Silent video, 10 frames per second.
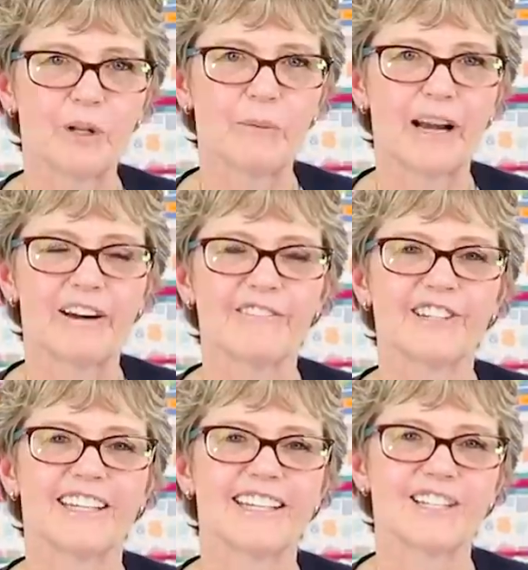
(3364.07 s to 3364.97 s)
about
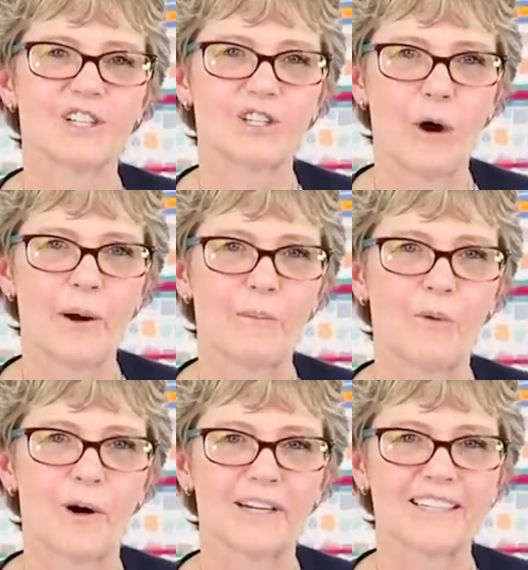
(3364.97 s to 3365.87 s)
everything is so
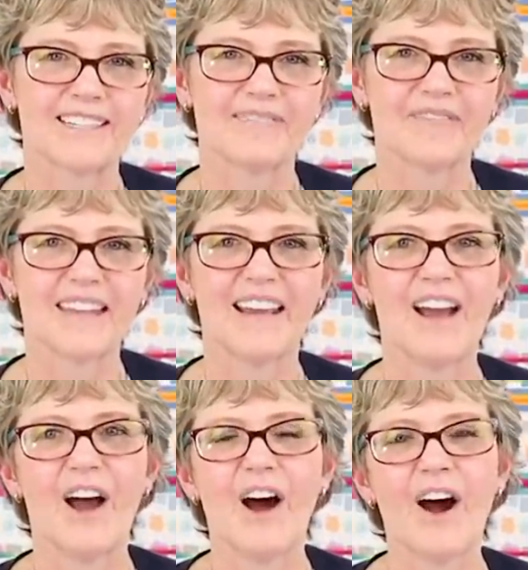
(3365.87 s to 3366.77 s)
important.
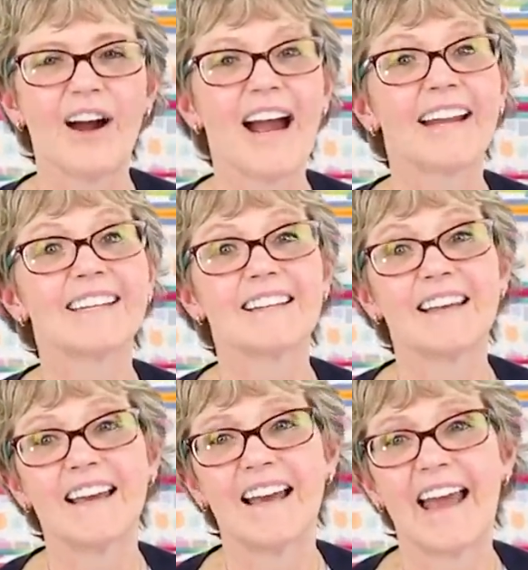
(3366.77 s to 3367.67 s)
All right.
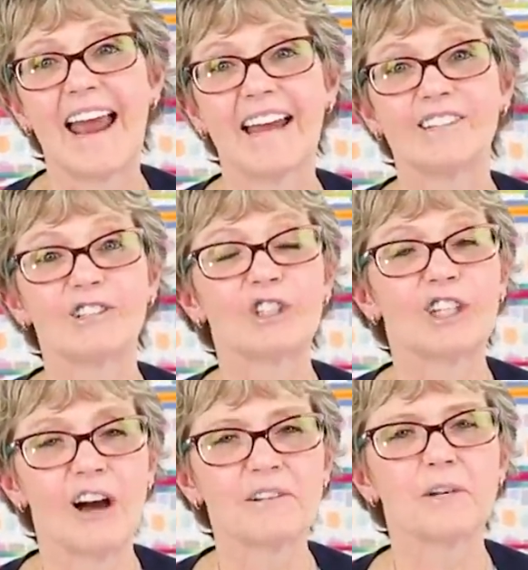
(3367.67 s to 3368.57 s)
And
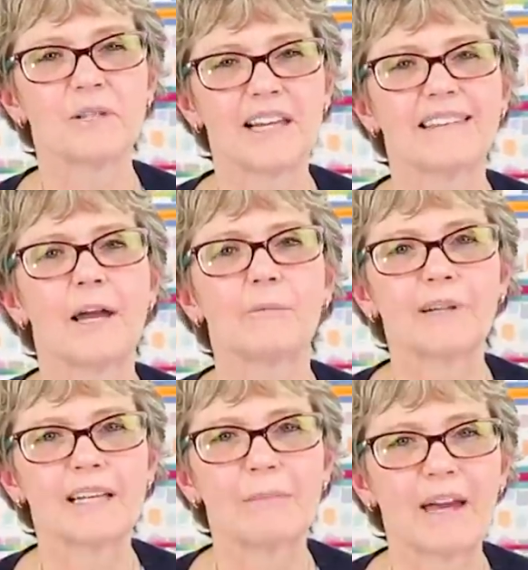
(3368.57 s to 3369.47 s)
she also said they
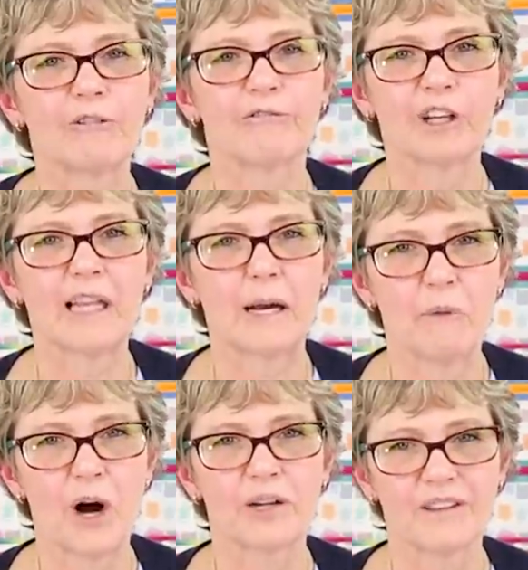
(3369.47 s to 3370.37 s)
really made her feel like
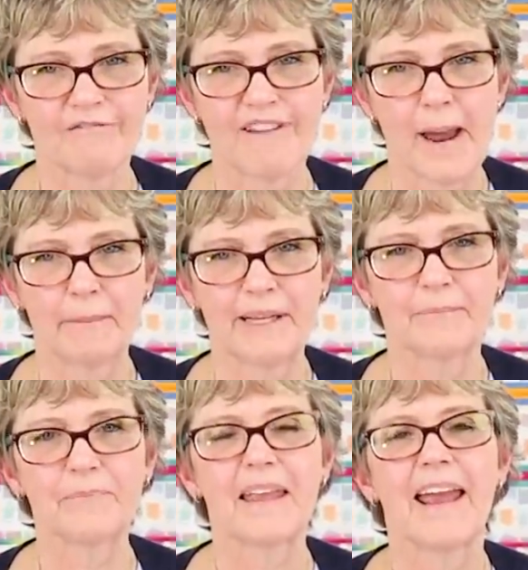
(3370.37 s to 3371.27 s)
part of the family.
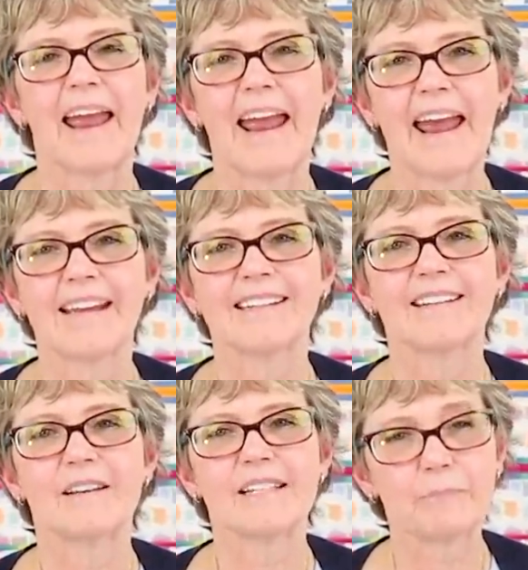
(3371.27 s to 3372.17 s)
And
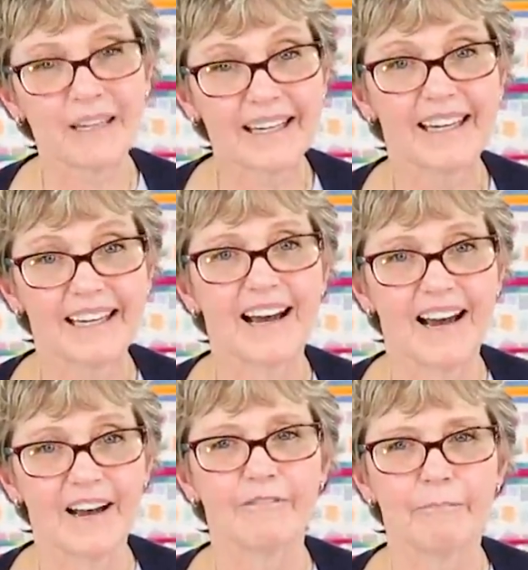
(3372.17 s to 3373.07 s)
speaking
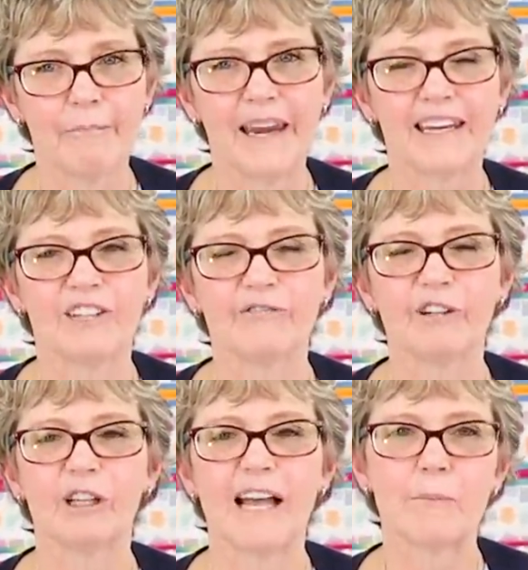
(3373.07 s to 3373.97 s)
of making you
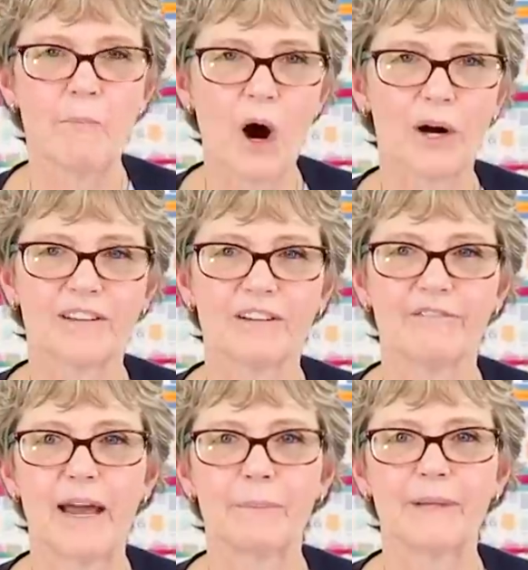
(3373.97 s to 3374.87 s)
feel like part of the
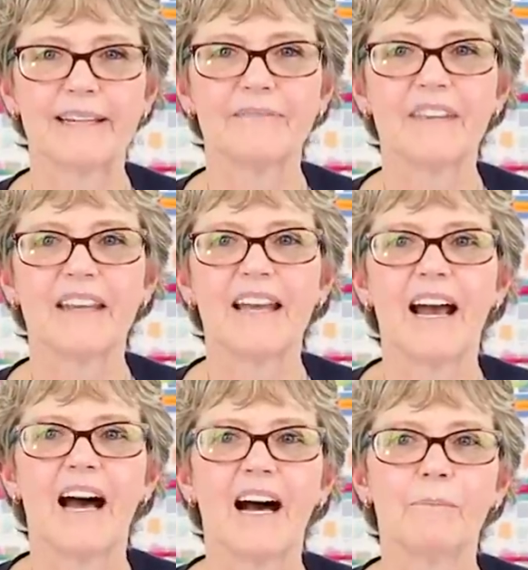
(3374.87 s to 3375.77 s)
family,
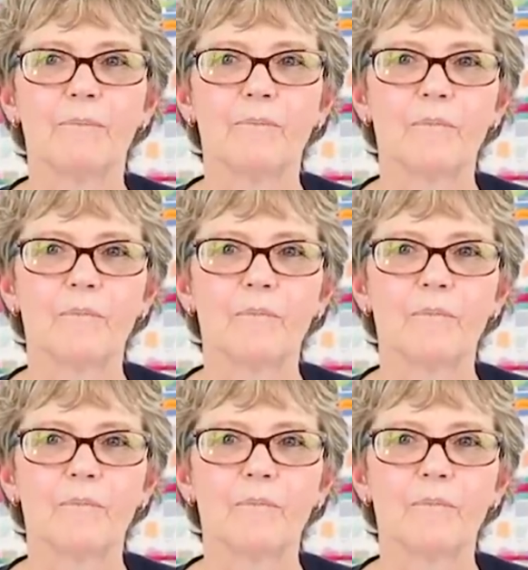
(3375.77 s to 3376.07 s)
um,